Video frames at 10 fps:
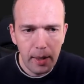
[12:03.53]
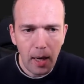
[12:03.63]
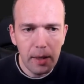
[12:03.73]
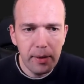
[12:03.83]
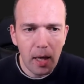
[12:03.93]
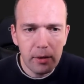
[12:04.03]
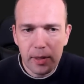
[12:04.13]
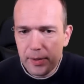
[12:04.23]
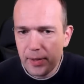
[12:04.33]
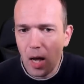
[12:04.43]
Another
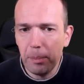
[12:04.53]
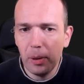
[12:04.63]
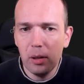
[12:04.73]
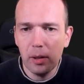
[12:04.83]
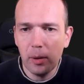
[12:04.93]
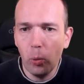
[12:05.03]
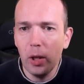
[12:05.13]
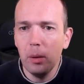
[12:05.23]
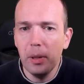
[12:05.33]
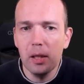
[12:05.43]
example
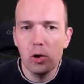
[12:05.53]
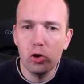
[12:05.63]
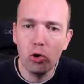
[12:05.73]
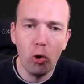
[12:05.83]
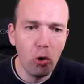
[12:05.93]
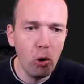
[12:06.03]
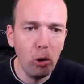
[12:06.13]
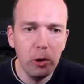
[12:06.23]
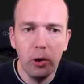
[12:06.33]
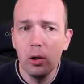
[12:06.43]
will be the
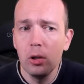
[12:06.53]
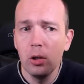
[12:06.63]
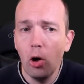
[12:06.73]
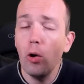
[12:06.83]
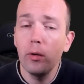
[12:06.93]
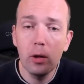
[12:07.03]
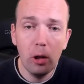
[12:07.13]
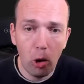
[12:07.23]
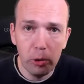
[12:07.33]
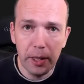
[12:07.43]
so-called
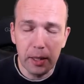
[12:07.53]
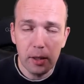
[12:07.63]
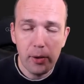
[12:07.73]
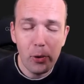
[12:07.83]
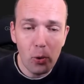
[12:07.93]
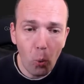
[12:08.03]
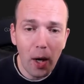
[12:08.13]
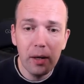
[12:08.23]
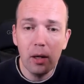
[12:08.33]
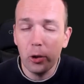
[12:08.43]
overloading,
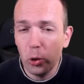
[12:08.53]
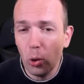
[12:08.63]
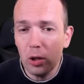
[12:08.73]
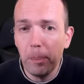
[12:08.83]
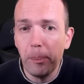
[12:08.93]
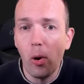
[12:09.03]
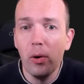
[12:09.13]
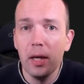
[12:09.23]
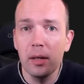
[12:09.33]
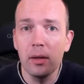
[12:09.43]
when your
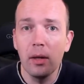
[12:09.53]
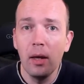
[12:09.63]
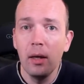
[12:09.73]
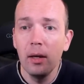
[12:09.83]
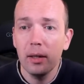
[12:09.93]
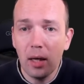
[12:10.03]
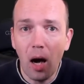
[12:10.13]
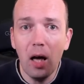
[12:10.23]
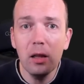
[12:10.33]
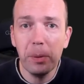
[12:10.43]
opponent
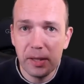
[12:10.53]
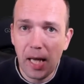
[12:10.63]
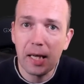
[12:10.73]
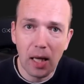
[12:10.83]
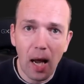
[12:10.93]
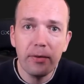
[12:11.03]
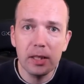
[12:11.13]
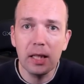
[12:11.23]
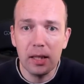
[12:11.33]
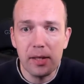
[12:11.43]
can't protect
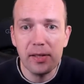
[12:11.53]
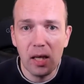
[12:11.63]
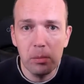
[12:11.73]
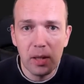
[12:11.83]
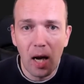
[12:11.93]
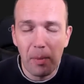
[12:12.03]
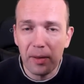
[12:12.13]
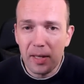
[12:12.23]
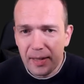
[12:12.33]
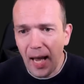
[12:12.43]
everything at the same time.
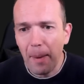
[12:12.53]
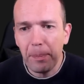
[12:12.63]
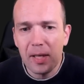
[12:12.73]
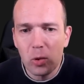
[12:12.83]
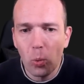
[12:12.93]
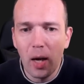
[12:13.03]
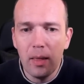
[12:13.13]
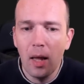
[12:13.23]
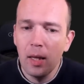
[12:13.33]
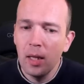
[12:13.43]
And this happens
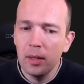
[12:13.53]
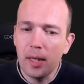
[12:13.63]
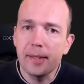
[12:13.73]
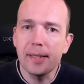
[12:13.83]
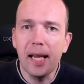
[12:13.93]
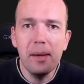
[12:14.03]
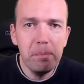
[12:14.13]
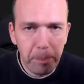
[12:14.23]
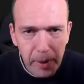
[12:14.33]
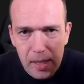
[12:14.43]
when the same
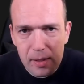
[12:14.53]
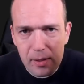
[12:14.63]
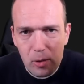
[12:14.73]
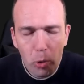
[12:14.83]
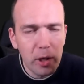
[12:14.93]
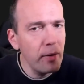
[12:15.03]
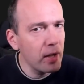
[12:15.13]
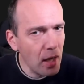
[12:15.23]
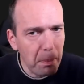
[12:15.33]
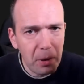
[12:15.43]
piece or even a
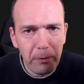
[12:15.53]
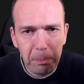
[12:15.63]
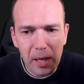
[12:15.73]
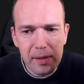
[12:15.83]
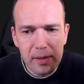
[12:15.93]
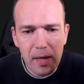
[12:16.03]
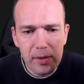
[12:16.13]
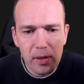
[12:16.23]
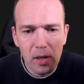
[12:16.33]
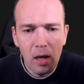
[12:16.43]
couple of
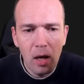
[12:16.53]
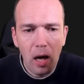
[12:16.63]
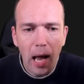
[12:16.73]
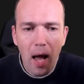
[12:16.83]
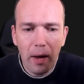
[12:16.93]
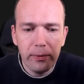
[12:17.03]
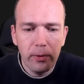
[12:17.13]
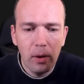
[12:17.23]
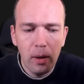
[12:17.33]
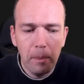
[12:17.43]
pieces have
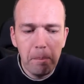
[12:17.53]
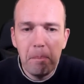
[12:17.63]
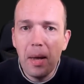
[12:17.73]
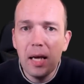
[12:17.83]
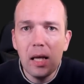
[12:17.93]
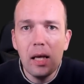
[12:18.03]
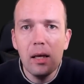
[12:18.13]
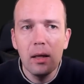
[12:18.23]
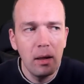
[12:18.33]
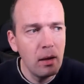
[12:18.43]

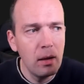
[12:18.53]
many